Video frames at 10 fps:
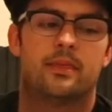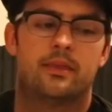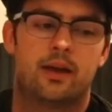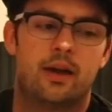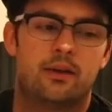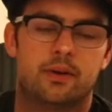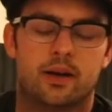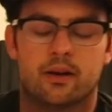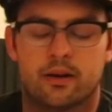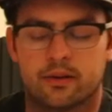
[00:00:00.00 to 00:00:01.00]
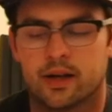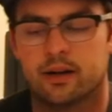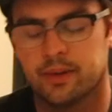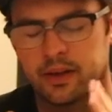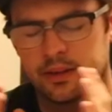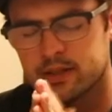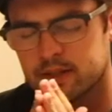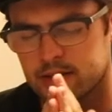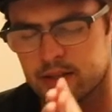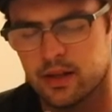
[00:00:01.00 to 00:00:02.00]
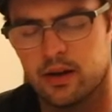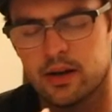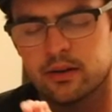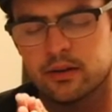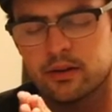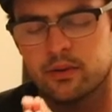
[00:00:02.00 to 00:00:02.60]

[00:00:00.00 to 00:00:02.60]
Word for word: Then when I heard that, I'm like, this is not